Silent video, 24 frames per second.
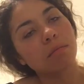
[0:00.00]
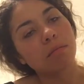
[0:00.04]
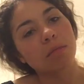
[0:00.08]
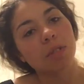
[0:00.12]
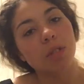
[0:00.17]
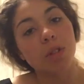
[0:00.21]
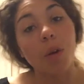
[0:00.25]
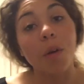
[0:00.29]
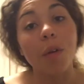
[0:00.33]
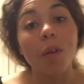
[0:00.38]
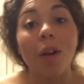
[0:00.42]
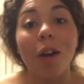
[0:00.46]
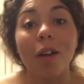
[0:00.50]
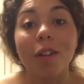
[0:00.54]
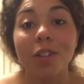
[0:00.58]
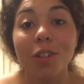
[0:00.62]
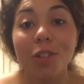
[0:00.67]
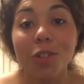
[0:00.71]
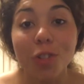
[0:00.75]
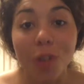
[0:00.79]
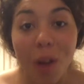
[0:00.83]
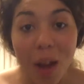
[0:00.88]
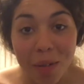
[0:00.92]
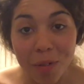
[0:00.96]
So I got to
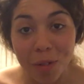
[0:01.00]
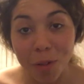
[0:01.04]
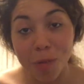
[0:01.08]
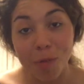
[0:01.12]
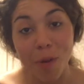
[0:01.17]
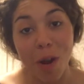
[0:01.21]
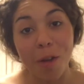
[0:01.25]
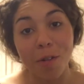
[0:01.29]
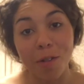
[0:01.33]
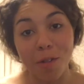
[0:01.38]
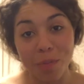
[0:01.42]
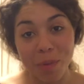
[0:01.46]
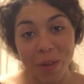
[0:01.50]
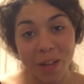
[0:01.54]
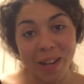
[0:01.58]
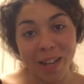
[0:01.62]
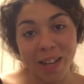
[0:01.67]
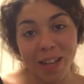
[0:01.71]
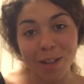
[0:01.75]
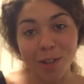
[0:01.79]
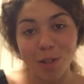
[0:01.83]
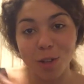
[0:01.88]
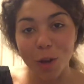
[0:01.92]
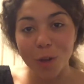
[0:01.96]
travel around a bit,
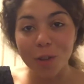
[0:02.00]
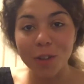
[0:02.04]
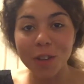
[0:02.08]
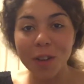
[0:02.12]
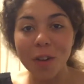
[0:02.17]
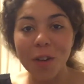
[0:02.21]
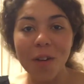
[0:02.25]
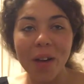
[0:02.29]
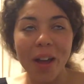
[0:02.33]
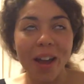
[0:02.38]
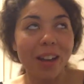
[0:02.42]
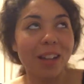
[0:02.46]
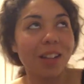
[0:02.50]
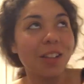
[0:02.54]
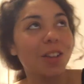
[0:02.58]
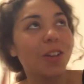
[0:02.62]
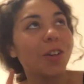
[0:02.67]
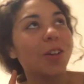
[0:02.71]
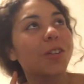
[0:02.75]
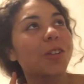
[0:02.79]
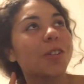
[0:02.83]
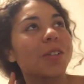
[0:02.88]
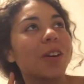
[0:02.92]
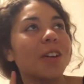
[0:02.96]
hit Tokyo and
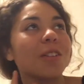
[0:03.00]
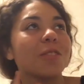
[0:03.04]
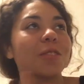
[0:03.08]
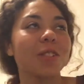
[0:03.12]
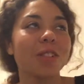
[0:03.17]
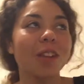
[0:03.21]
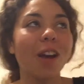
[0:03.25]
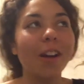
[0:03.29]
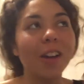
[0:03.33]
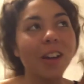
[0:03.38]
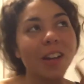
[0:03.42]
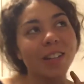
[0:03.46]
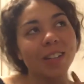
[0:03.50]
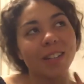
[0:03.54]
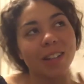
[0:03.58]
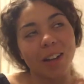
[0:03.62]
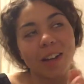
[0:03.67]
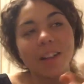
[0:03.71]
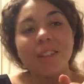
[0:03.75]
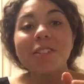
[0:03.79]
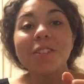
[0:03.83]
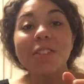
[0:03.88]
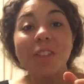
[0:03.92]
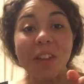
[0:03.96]
Kyoto and Osaka and
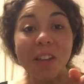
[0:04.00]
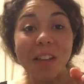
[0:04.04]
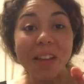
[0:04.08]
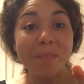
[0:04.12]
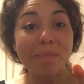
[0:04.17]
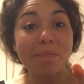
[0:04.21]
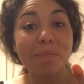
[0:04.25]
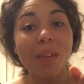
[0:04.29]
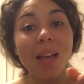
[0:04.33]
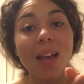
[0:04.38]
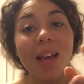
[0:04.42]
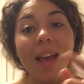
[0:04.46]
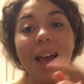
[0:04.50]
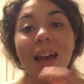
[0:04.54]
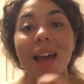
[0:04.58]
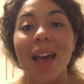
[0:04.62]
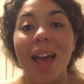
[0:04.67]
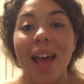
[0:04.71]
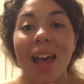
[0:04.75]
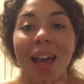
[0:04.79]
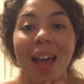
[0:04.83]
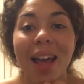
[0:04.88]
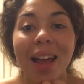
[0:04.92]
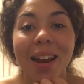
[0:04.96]
Takasaki,
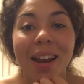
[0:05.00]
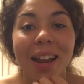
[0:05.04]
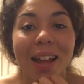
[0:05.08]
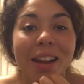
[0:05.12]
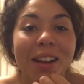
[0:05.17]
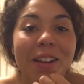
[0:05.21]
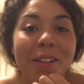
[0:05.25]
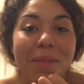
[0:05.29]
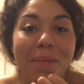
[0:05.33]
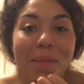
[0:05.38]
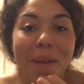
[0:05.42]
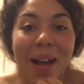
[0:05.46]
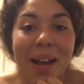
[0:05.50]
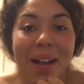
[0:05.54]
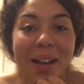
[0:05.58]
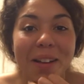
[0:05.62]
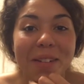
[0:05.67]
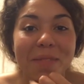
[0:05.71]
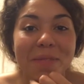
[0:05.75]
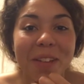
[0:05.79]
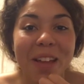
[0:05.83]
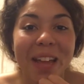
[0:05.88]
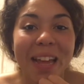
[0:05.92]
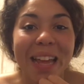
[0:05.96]
and ended back
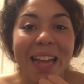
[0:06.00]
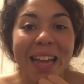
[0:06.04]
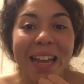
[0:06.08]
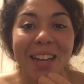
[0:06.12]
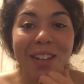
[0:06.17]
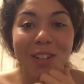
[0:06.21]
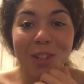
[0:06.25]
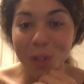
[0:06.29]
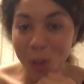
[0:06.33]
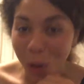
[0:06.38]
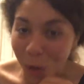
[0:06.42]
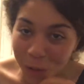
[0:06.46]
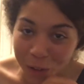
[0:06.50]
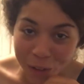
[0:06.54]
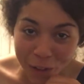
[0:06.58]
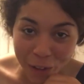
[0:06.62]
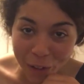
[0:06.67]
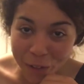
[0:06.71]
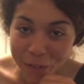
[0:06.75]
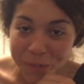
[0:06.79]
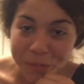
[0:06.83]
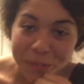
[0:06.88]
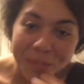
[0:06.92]
up in Tokyo.